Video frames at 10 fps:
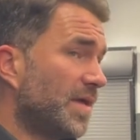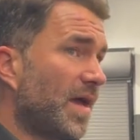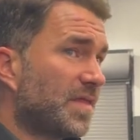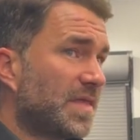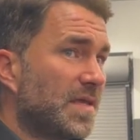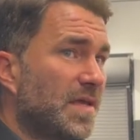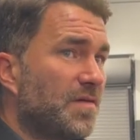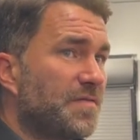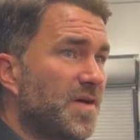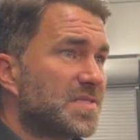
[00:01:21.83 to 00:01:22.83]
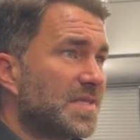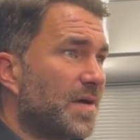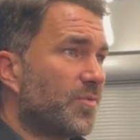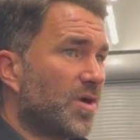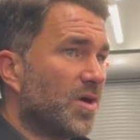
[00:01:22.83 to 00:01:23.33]
Yeah, I think, you know, first
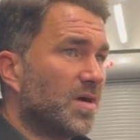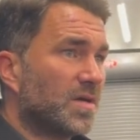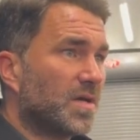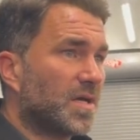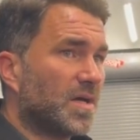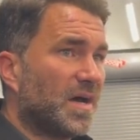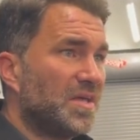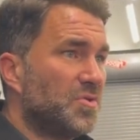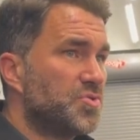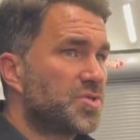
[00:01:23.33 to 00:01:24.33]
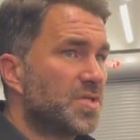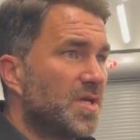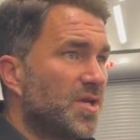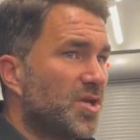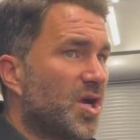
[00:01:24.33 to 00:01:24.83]
up, we got a guy who's,
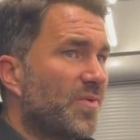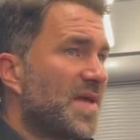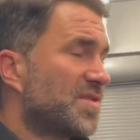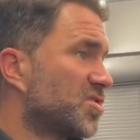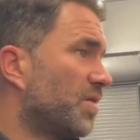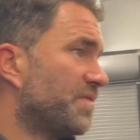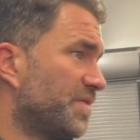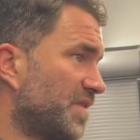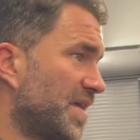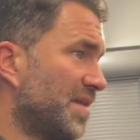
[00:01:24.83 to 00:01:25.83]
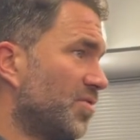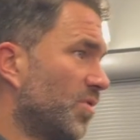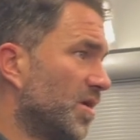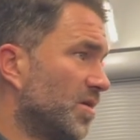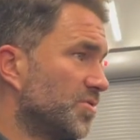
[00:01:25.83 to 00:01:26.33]
you know, around the top 15 in the
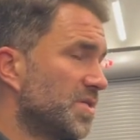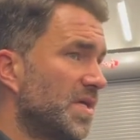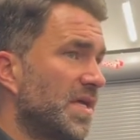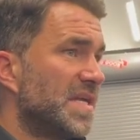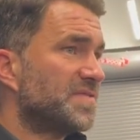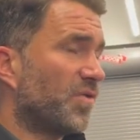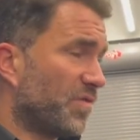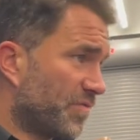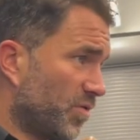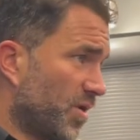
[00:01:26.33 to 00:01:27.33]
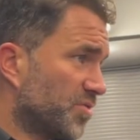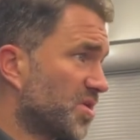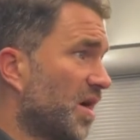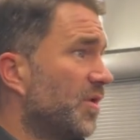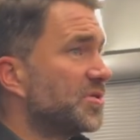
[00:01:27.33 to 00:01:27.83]
world. He's fought for a
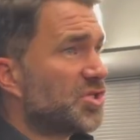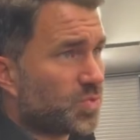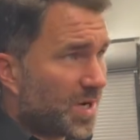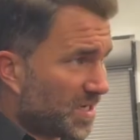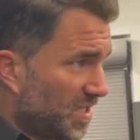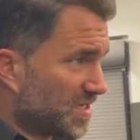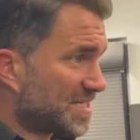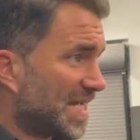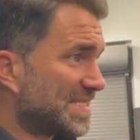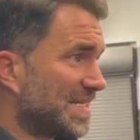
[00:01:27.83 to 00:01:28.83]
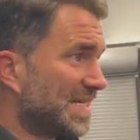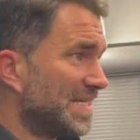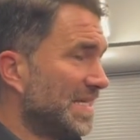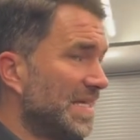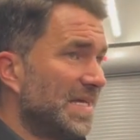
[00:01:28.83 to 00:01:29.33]
world title. He just won last
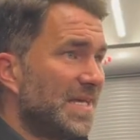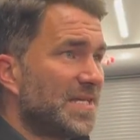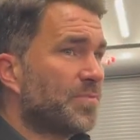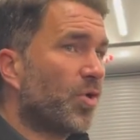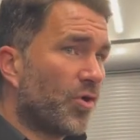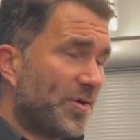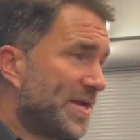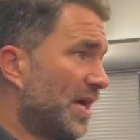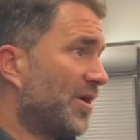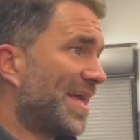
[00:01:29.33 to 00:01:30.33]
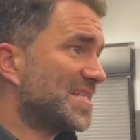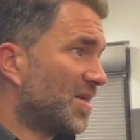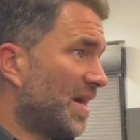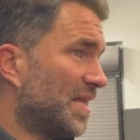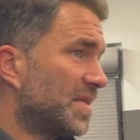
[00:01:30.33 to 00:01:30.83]
Saturday. It's Puerto Rico against
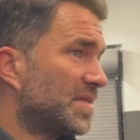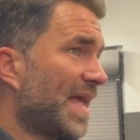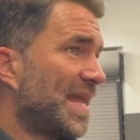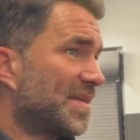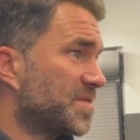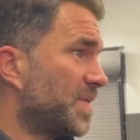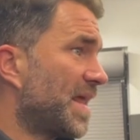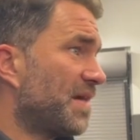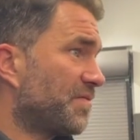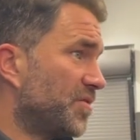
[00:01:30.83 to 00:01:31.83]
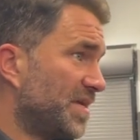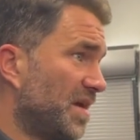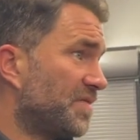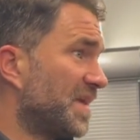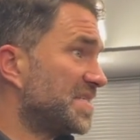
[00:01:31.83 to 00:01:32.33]
Ireland. Edgar's been out for a
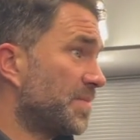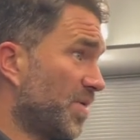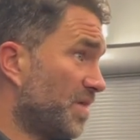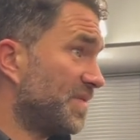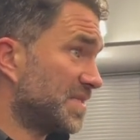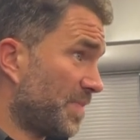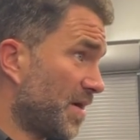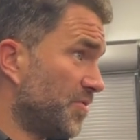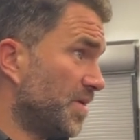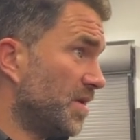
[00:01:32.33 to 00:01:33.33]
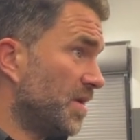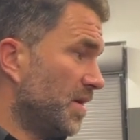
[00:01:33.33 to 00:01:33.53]
year. I think he's the perfect opponent.